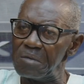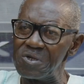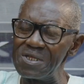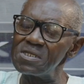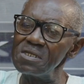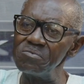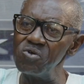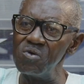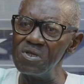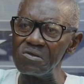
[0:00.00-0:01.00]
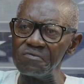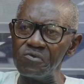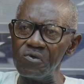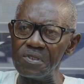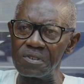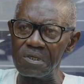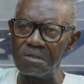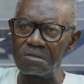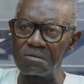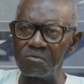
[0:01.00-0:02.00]
But there are sensible ways of doing
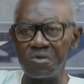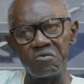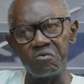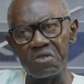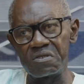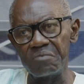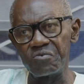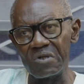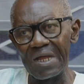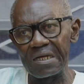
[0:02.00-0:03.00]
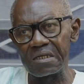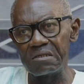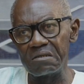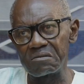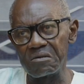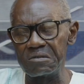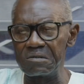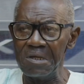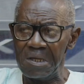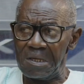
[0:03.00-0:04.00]
things which we seem to lack in this
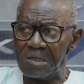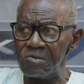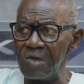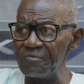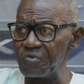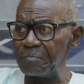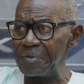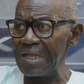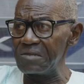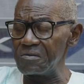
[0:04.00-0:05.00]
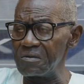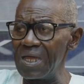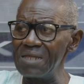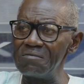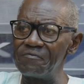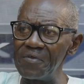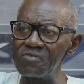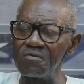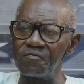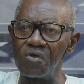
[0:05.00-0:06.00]
country. You have to plan to change. And
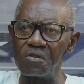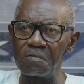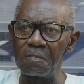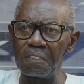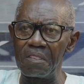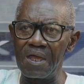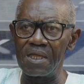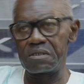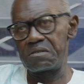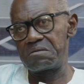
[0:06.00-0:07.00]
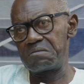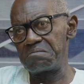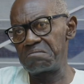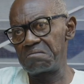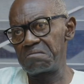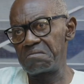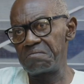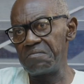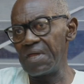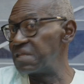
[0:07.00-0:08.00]
first of all, as
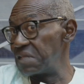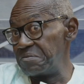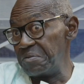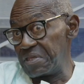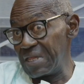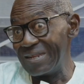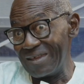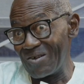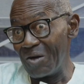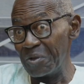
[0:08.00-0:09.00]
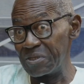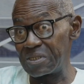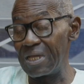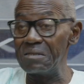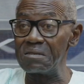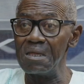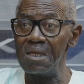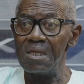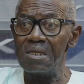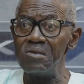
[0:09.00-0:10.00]
has been said in common sense,
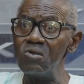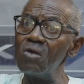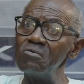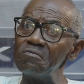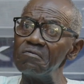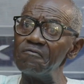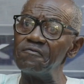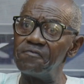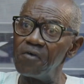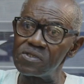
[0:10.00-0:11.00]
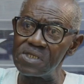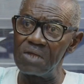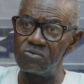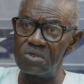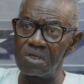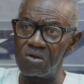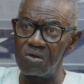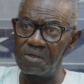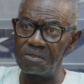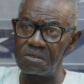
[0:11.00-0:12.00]
you don't force out a
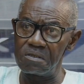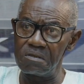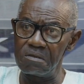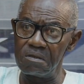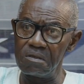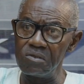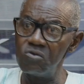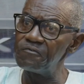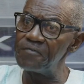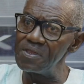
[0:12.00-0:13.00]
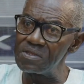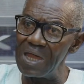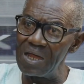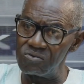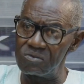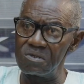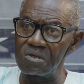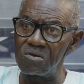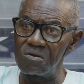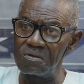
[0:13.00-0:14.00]
currency. You phase out a
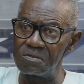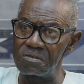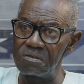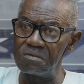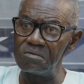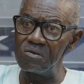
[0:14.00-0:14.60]
currency.